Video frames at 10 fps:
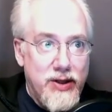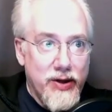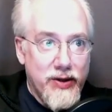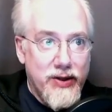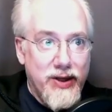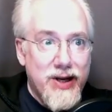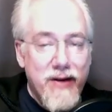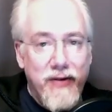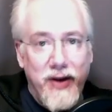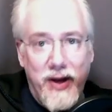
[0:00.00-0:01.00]

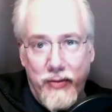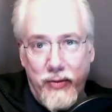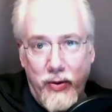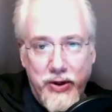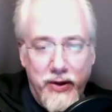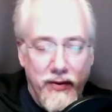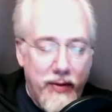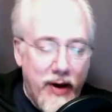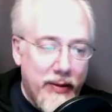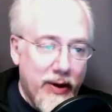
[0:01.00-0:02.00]
significant proportion of the
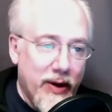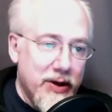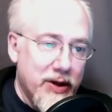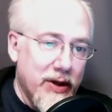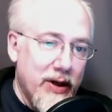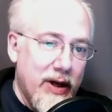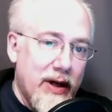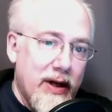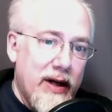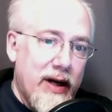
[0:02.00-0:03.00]
population
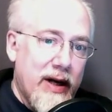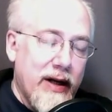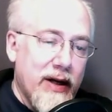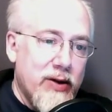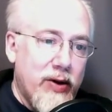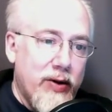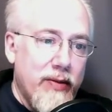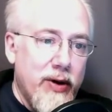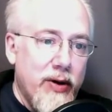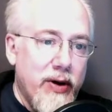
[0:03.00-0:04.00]
gets herd
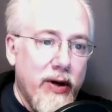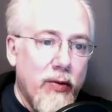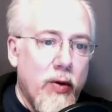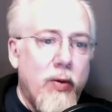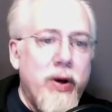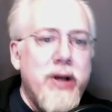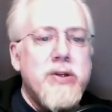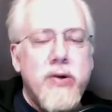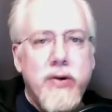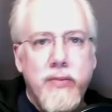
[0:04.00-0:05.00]
immunity. Well, what is
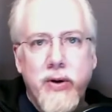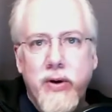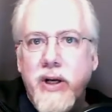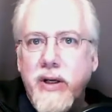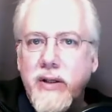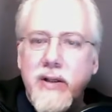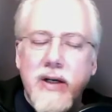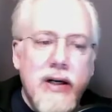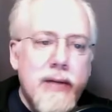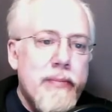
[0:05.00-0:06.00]
herd immunity?
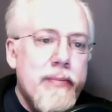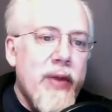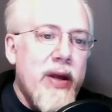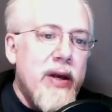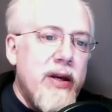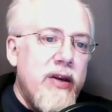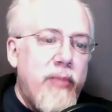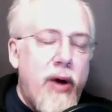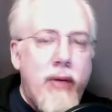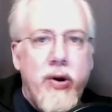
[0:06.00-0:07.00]

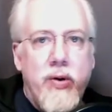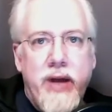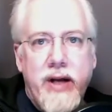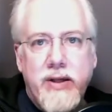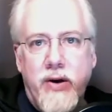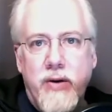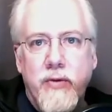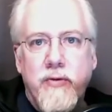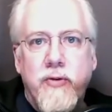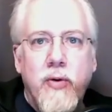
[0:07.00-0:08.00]
You've probably heard that term
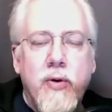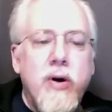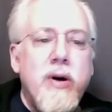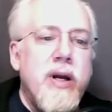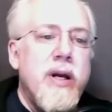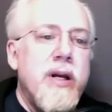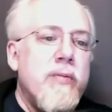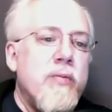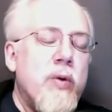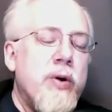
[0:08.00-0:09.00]
before
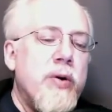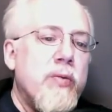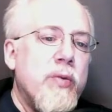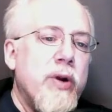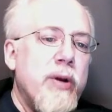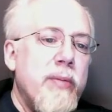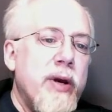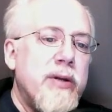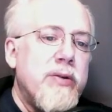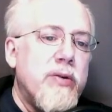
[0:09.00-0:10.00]
and wondered what it
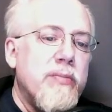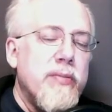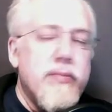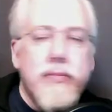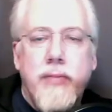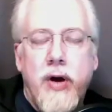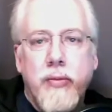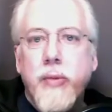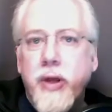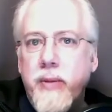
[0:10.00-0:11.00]
meant, or
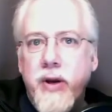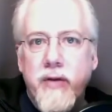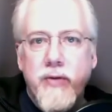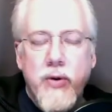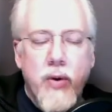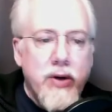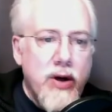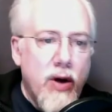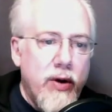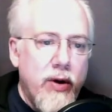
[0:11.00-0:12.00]
probably many of you already
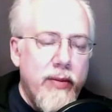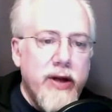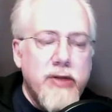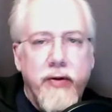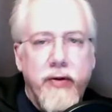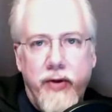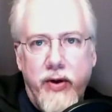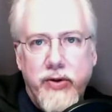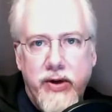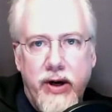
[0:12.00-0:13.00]
know what it means. But for
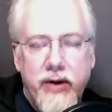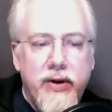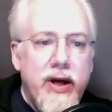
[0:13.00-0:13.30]
those who don't,